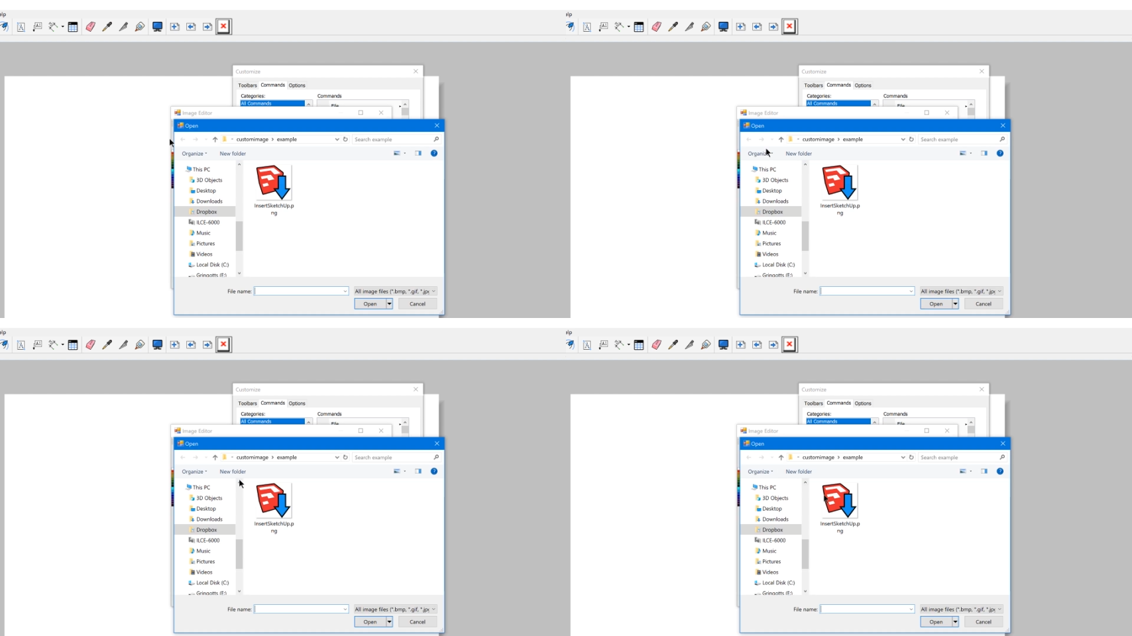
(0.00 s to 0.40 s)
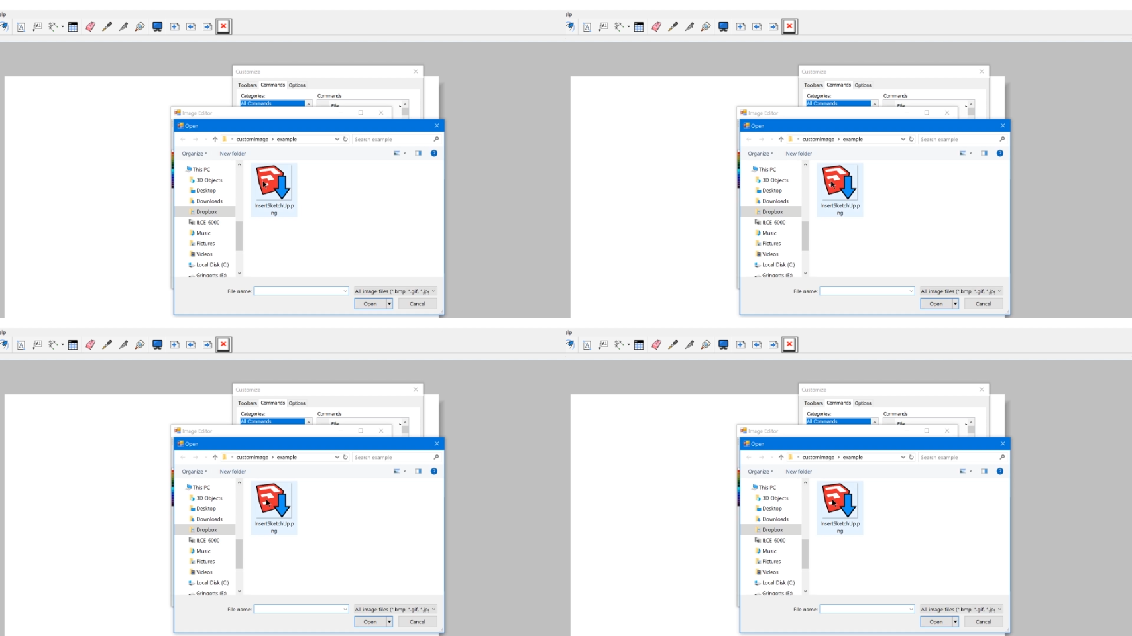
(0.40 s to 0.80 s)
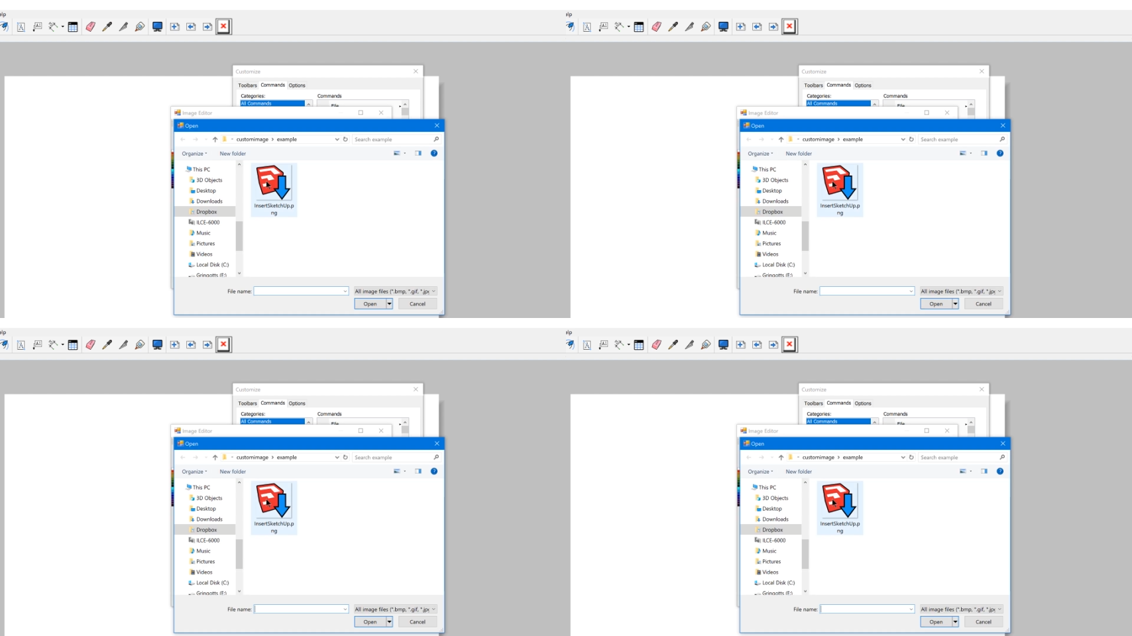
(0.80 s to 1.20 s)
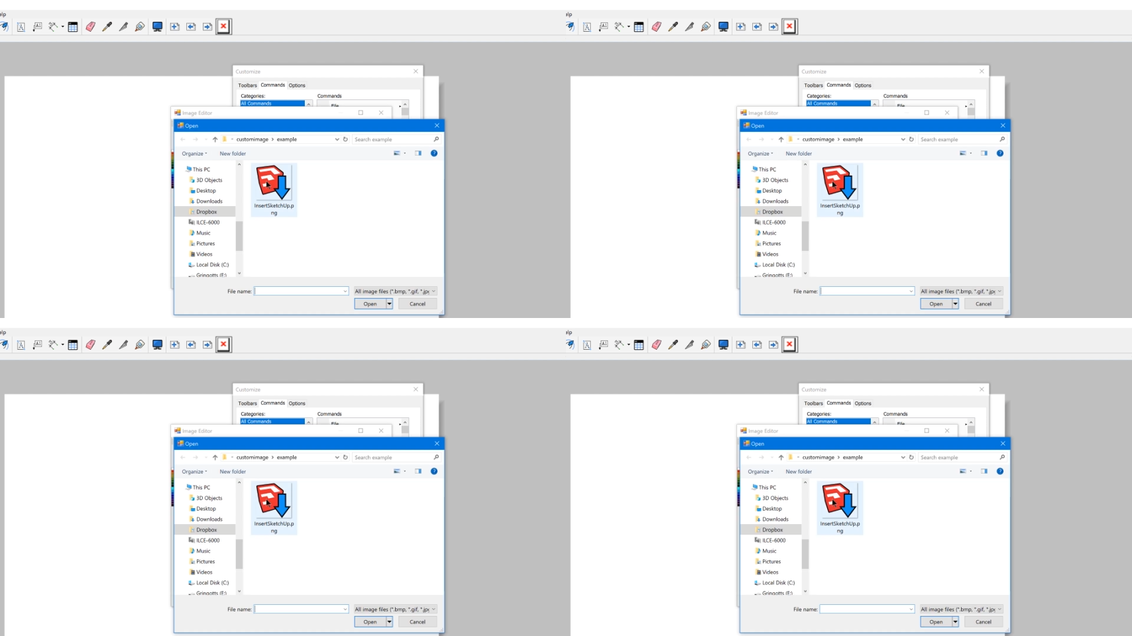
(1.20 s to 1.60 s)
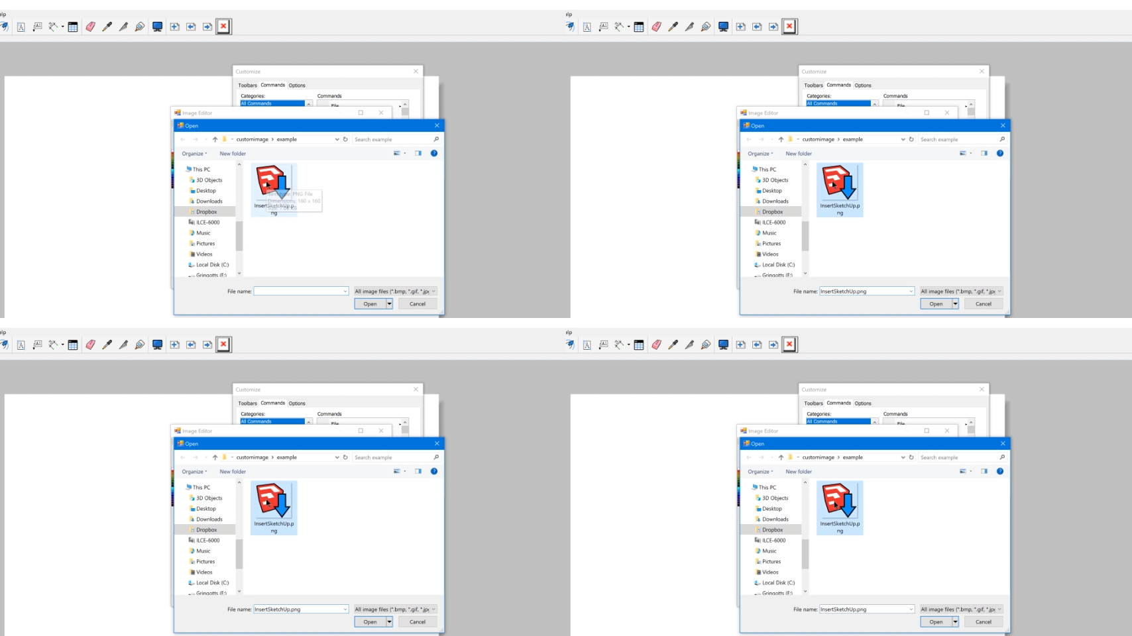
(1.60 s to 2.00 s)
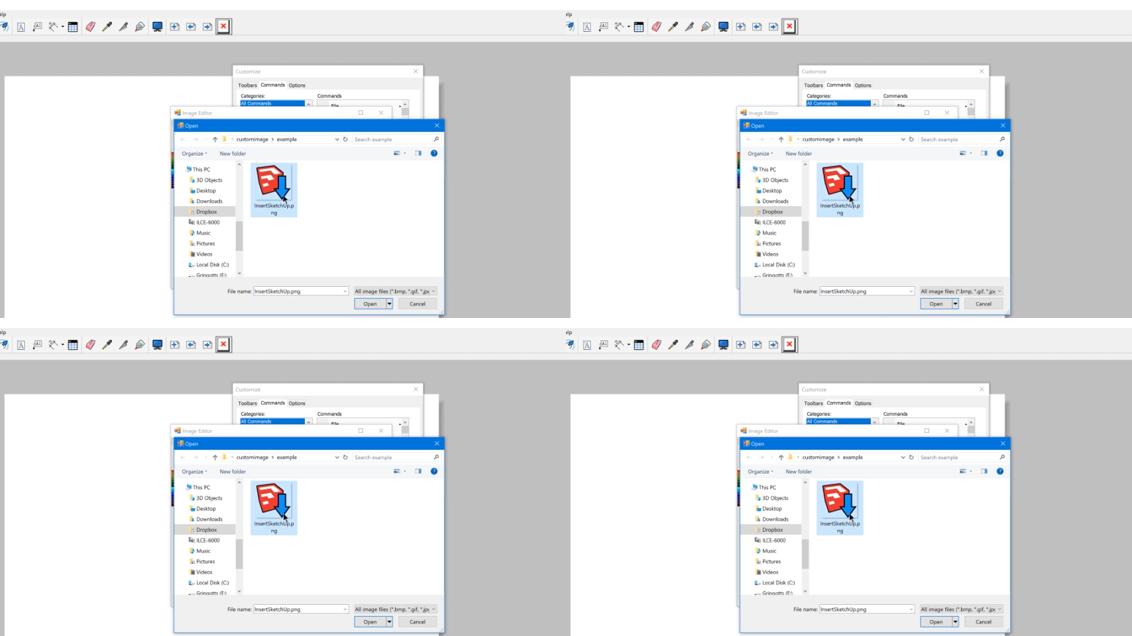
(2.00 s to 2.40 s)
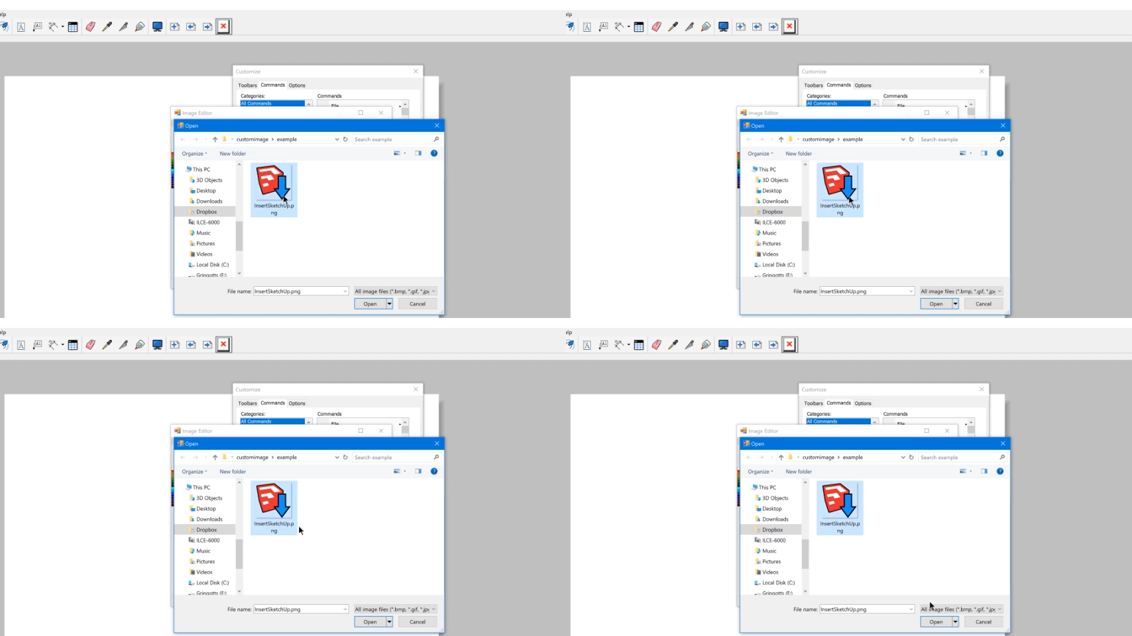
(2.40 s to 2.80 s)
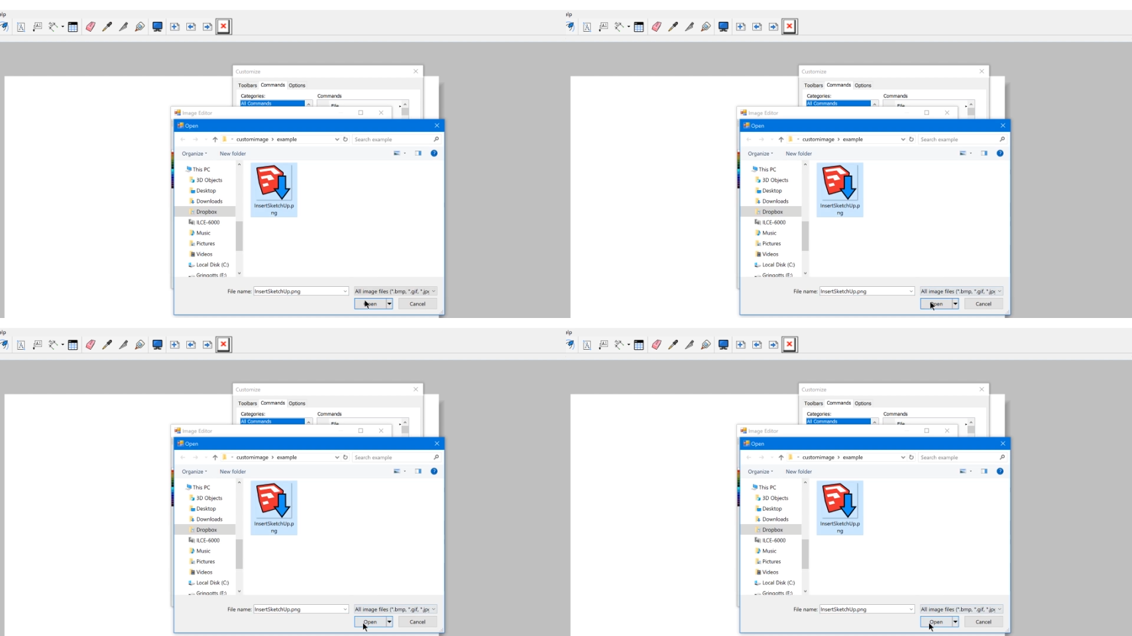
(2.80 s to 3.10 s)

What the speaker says: No face is visible, so there are no lips to read.